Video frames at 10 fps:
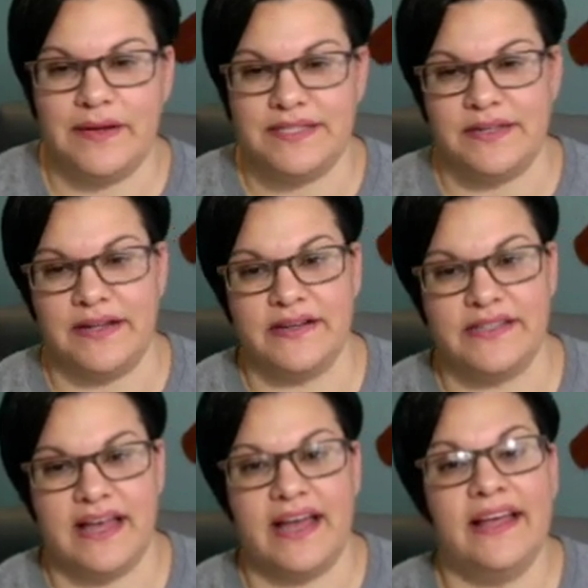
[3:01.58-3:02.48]
so there's
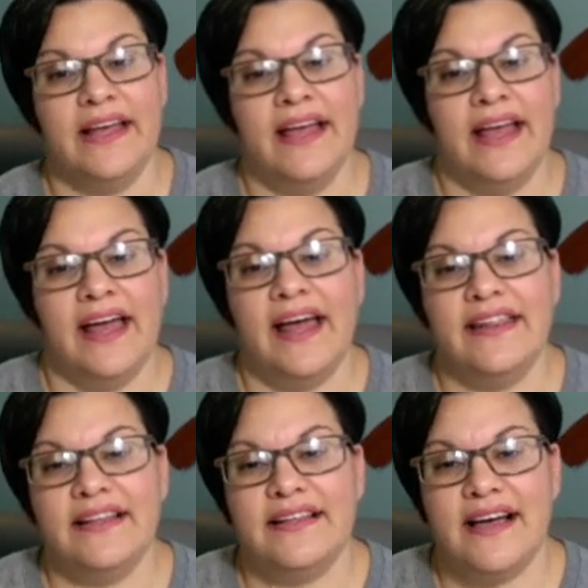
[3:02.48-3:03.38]
that. And
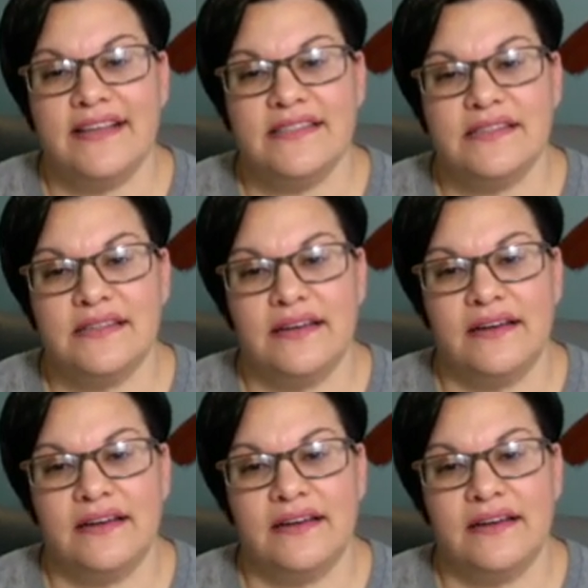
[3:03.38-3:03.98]
the last